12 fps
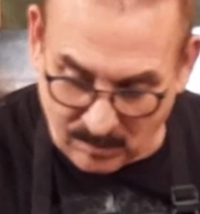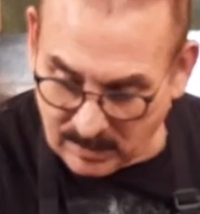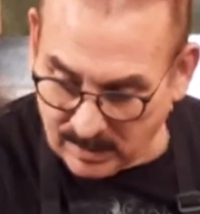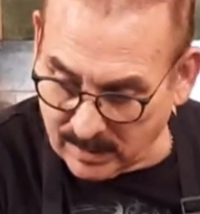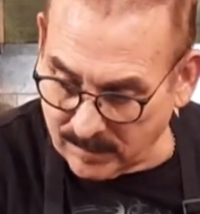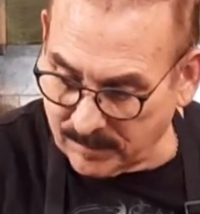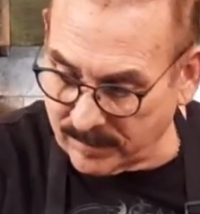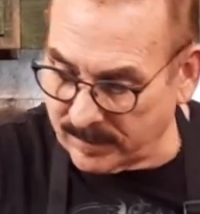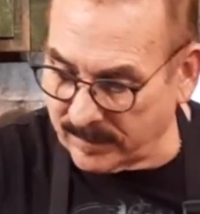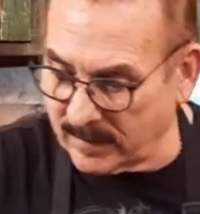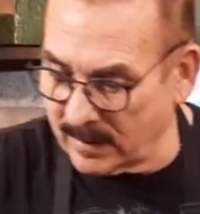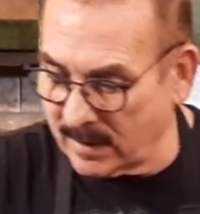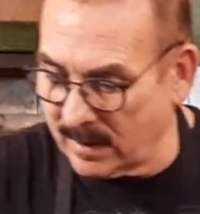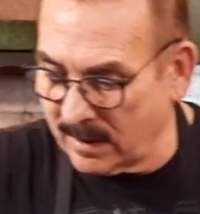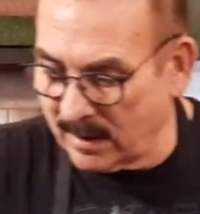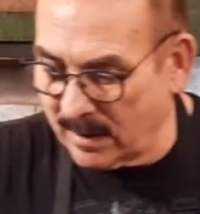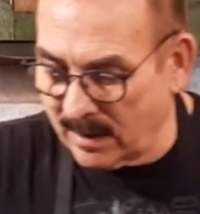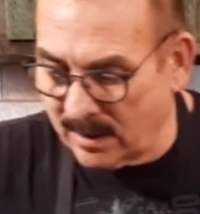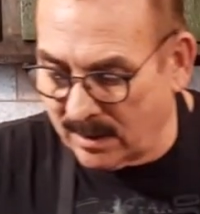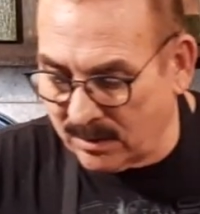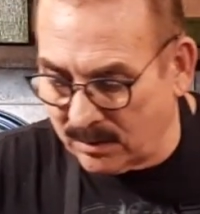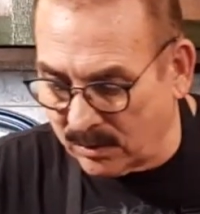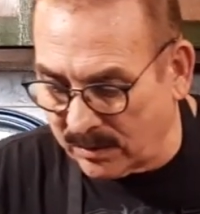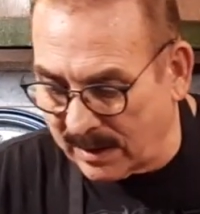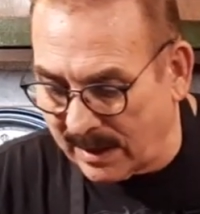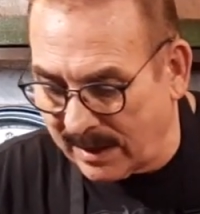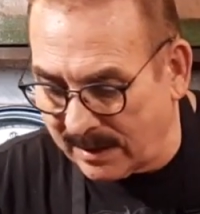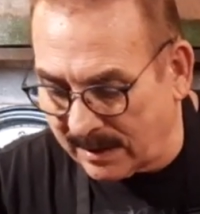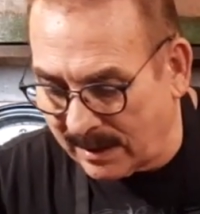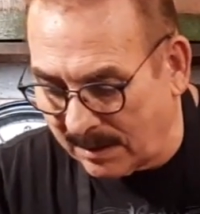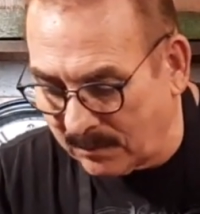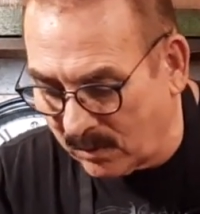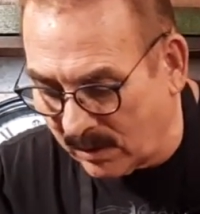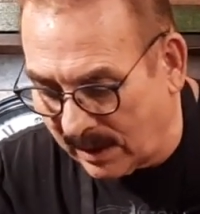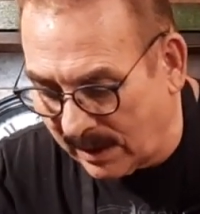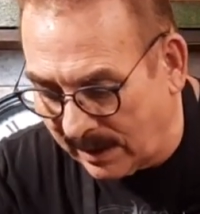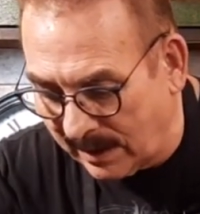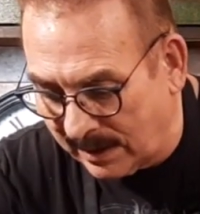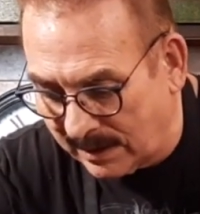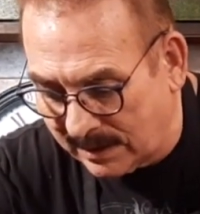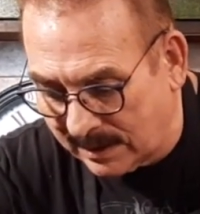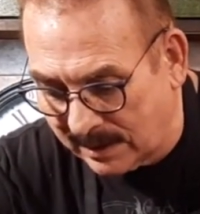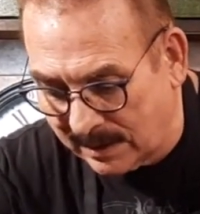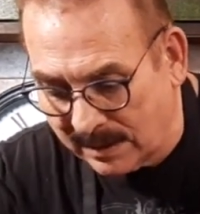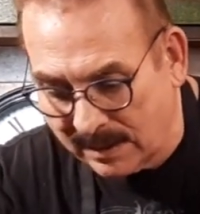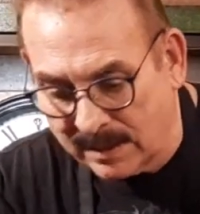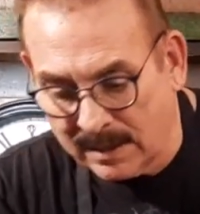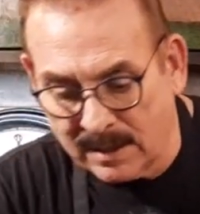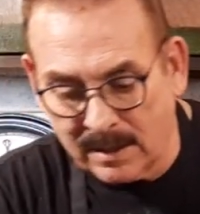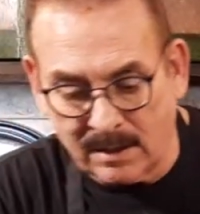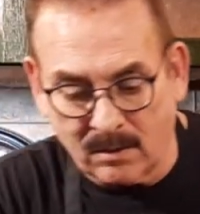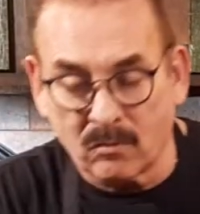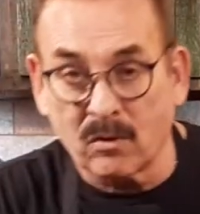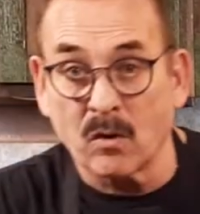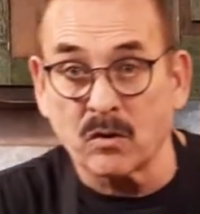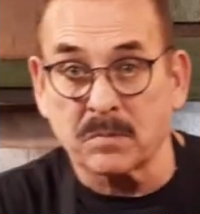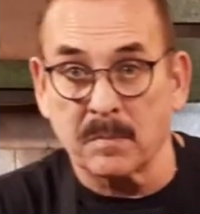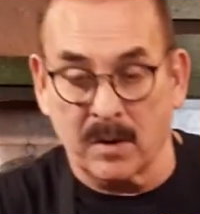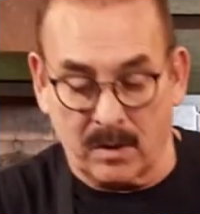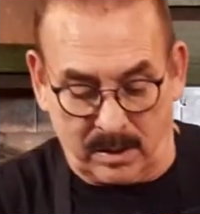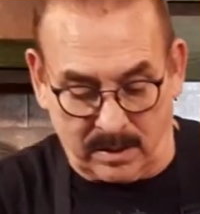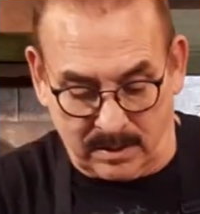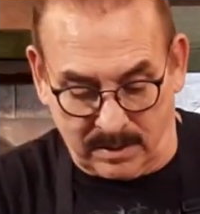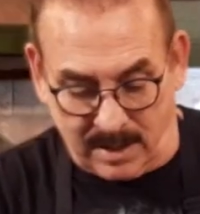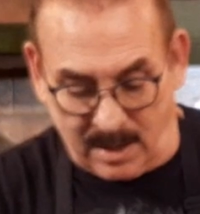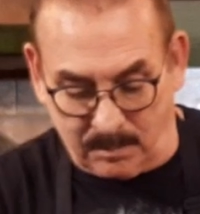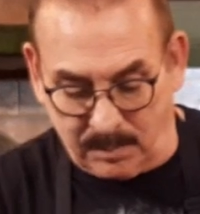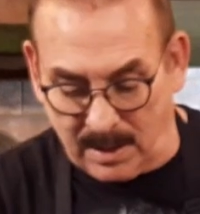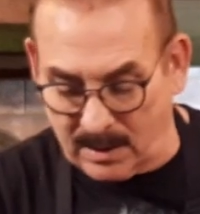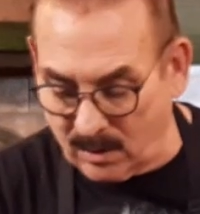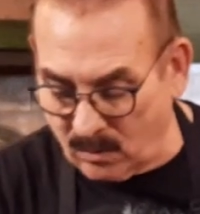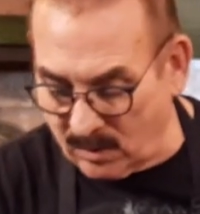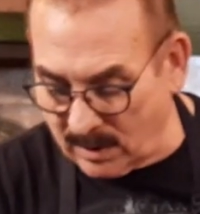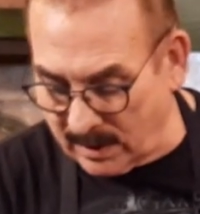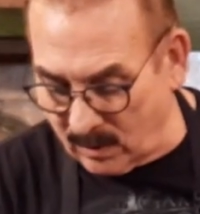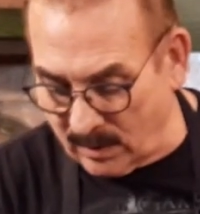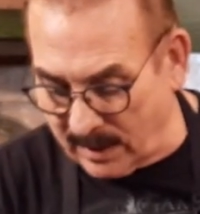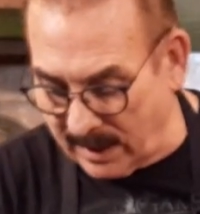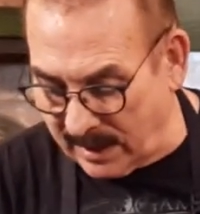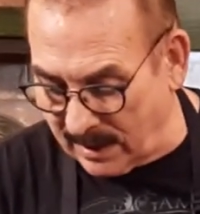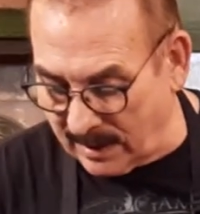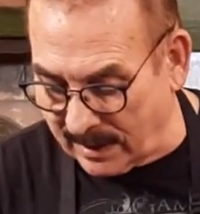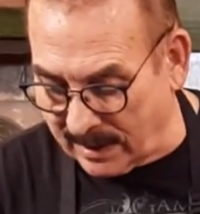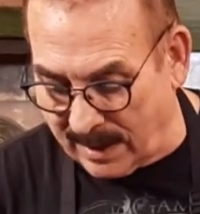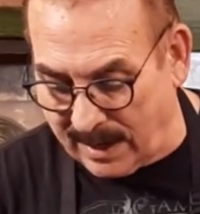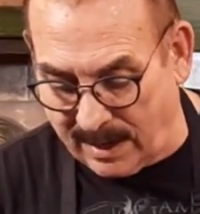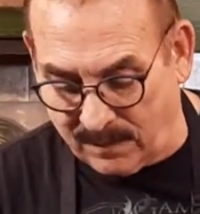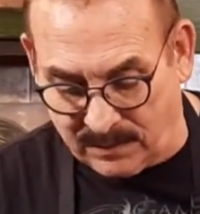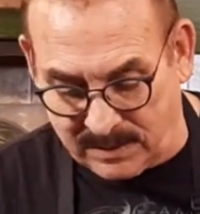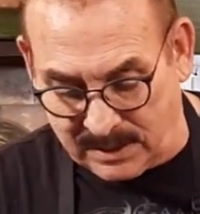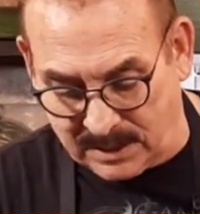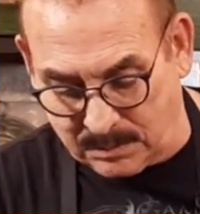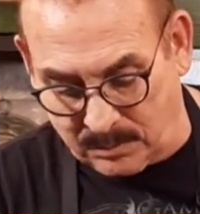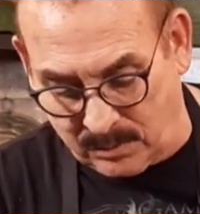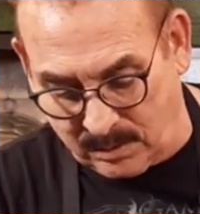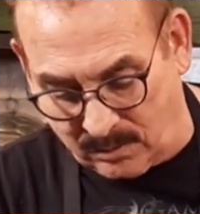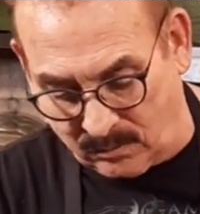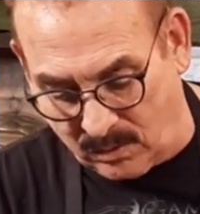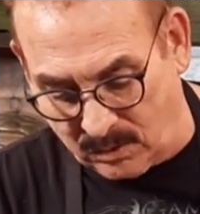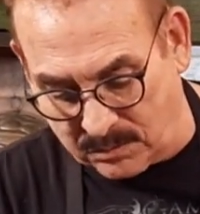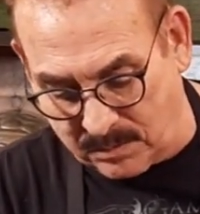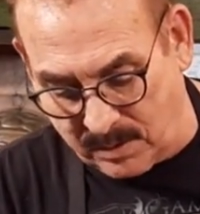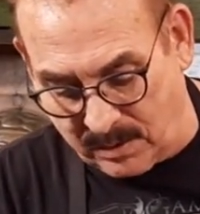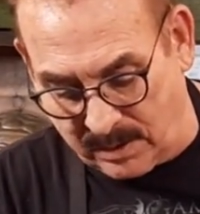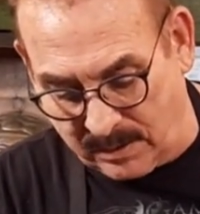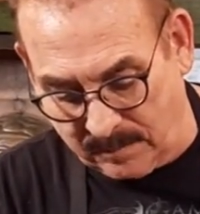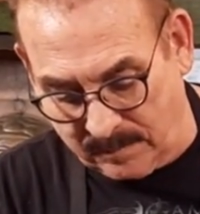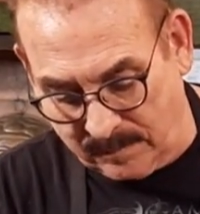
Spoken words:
Okay, to that I'm going to add rosemary. Now I probably only add like a half a teaspoon of rosemary,